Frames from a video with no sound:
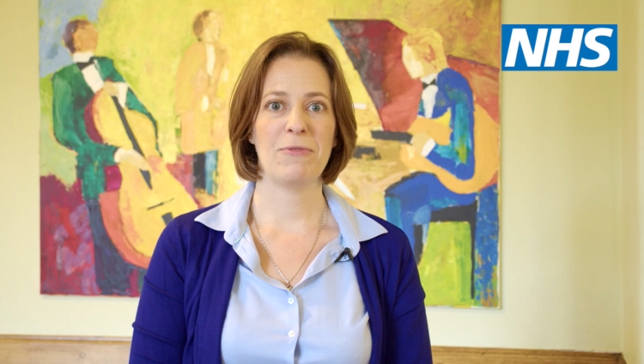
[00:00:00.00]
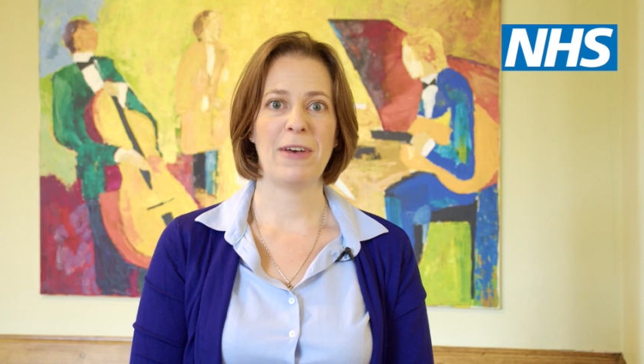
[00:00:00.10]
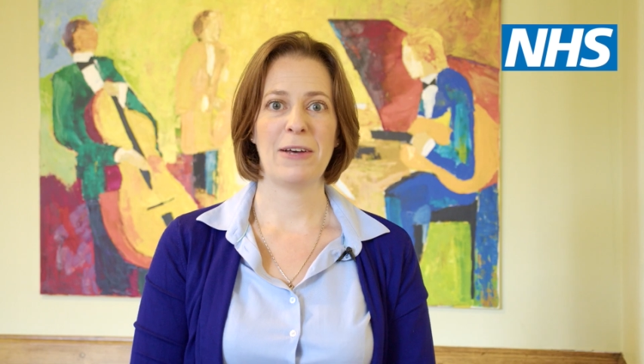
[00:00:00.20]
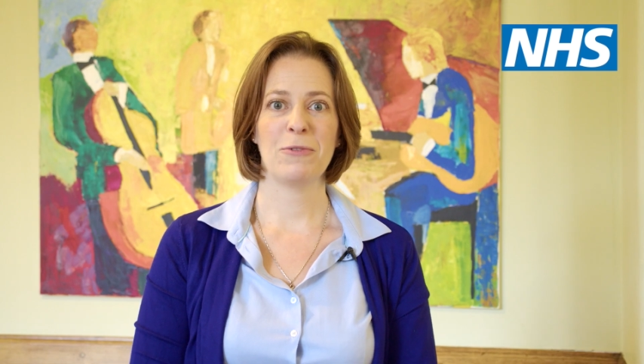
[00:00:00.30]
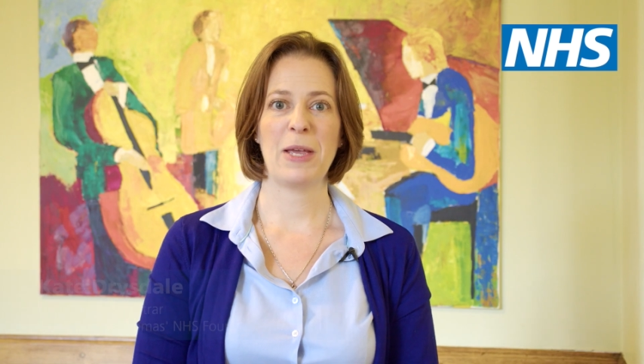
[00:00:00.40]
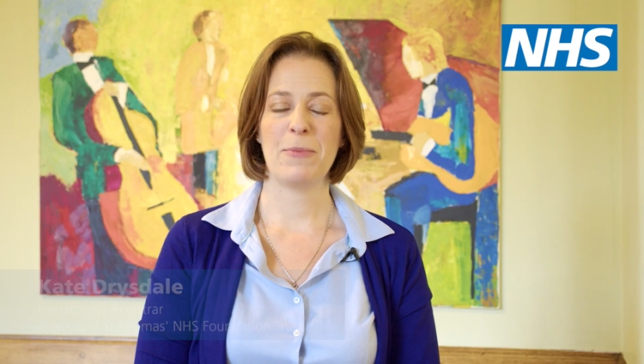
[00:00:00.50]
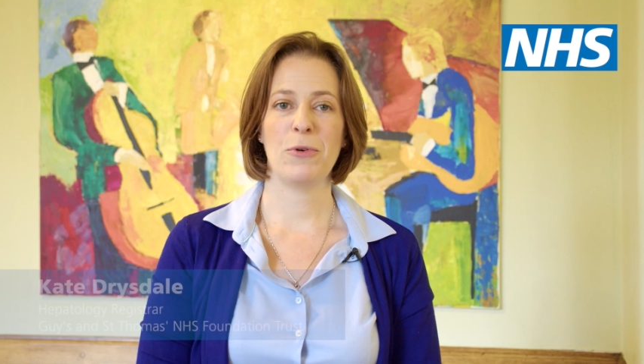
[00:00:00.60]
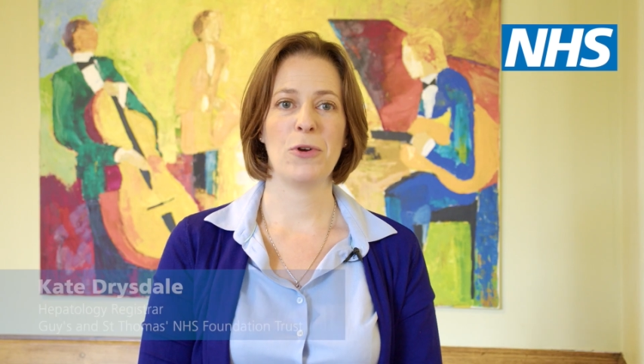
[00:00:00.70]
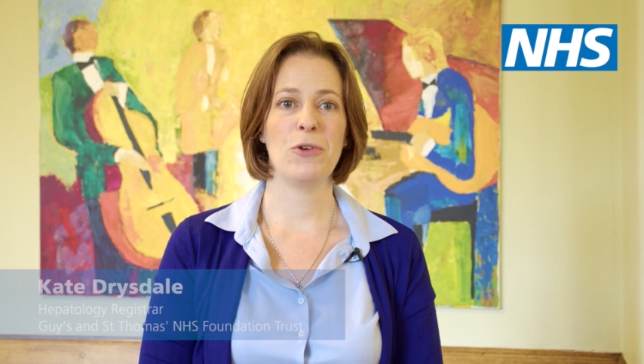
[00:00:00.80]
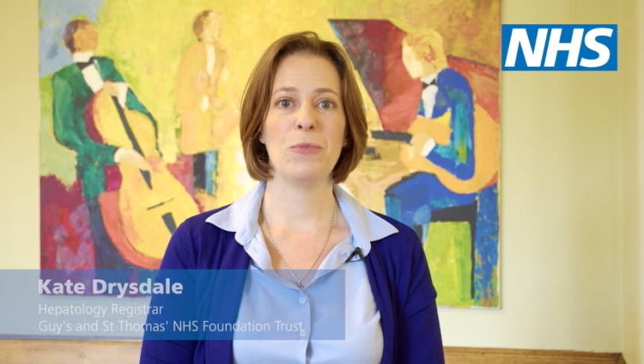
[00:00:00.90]
found
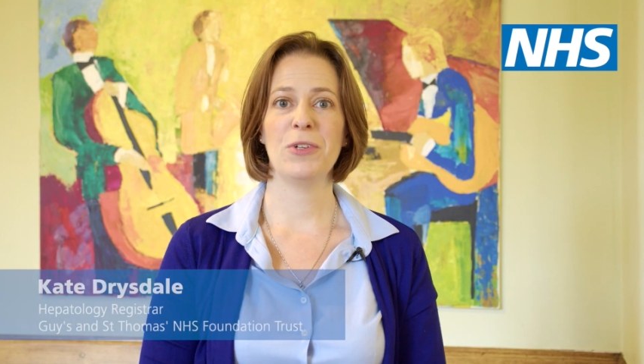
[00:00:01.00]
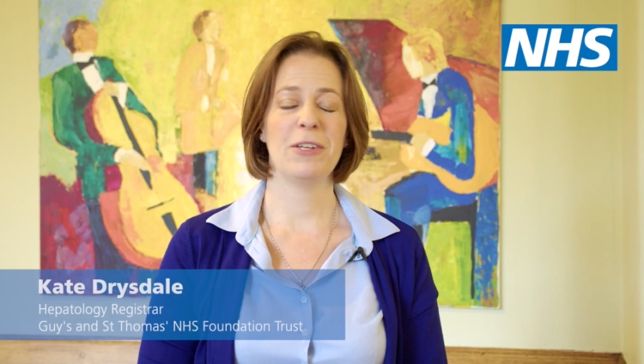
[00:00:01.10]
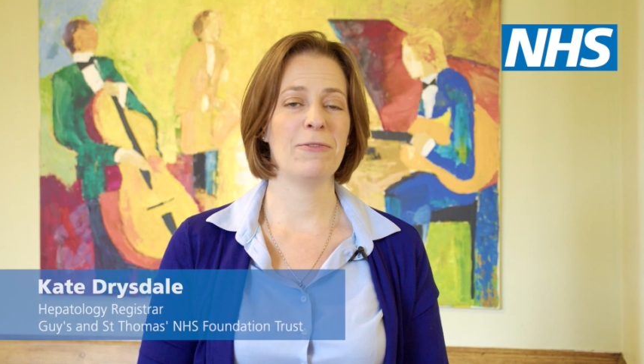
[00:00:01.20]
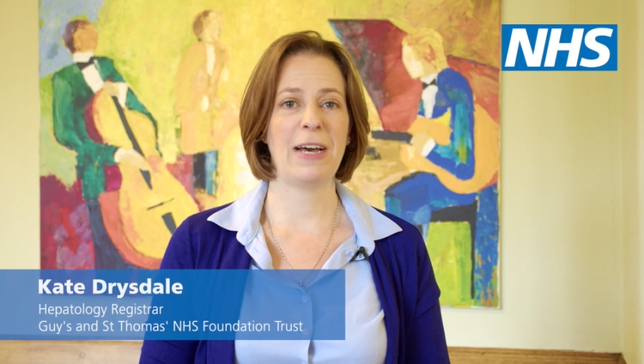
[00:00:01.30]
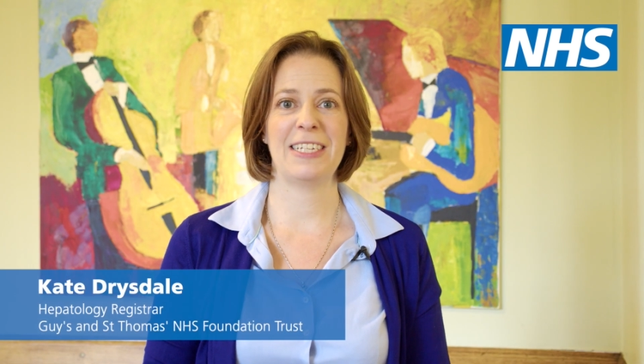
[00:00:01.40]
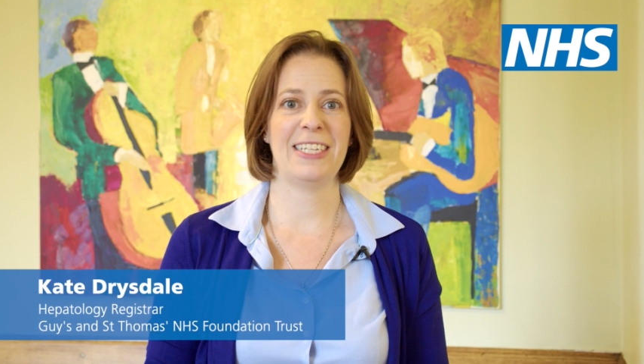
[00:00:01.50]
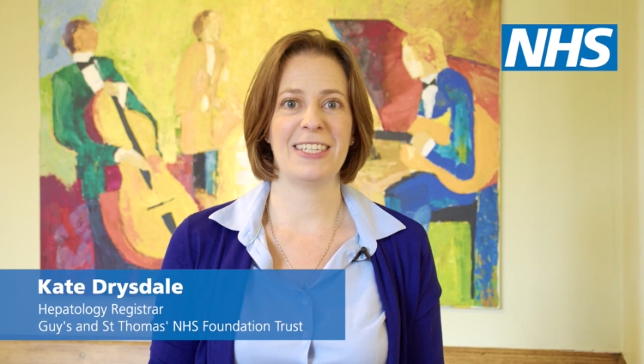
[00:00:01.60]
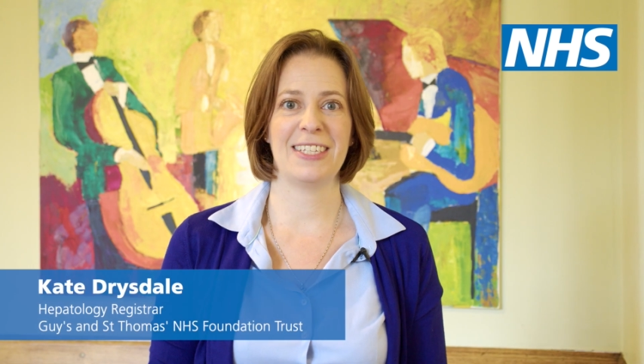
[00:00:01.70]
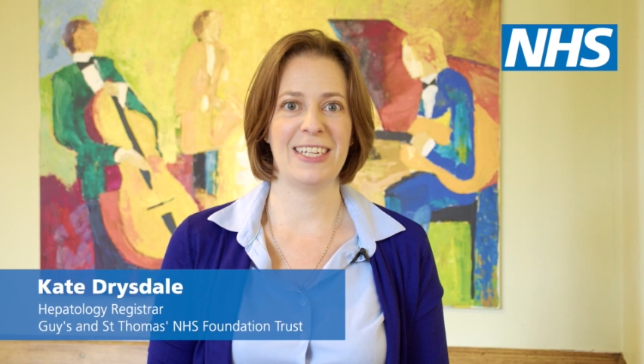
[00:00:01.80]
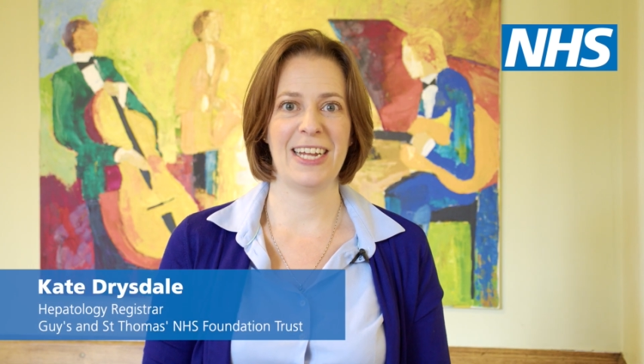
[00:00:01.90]
people who wouldn't have had a
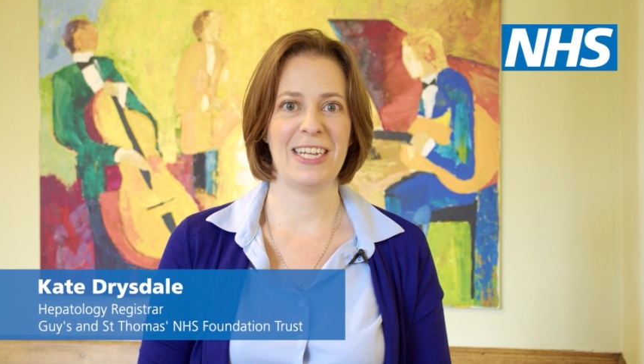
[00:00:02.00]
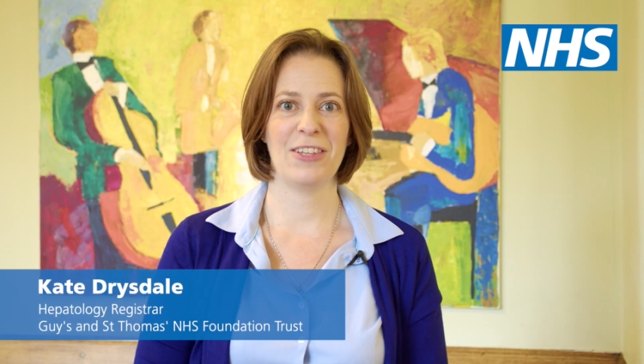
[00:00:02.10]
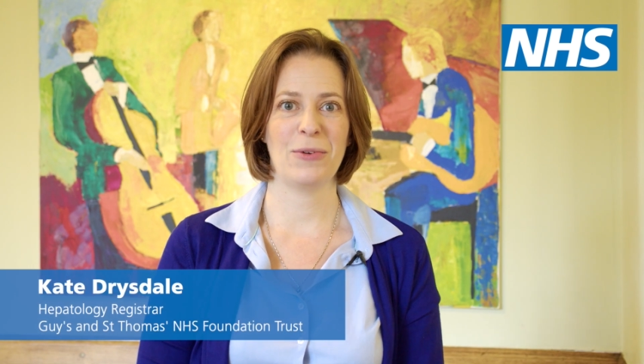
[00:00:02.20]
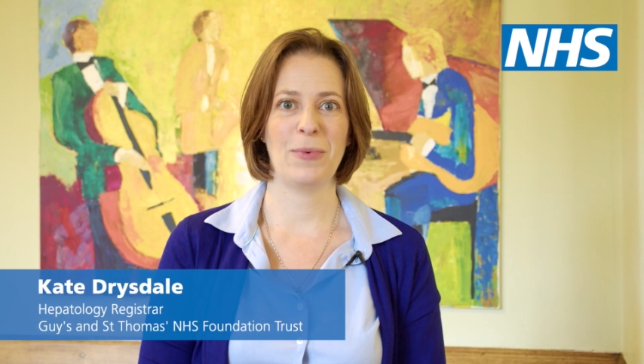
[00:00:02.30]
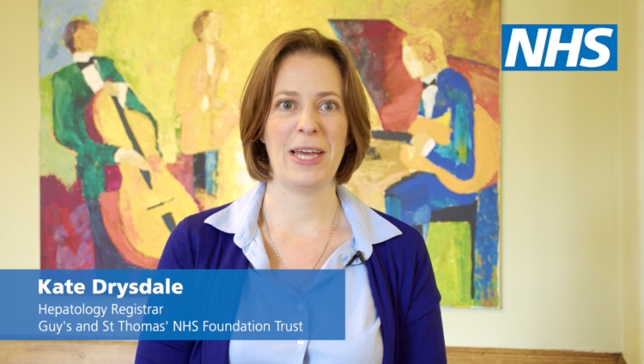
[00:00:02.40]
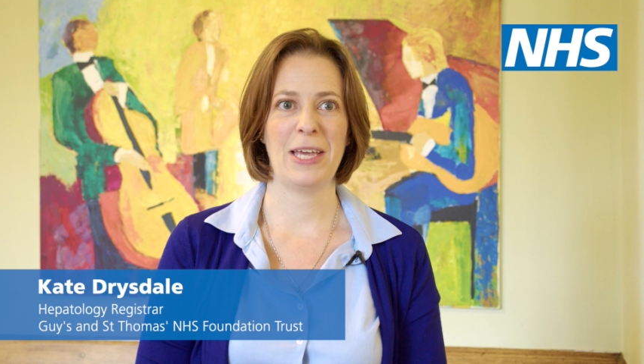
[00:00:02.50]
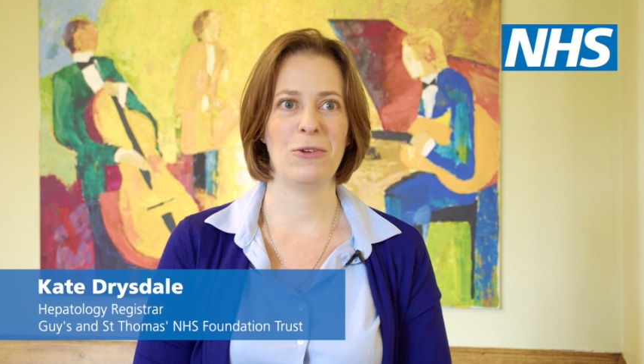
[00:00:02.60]
test in any other way,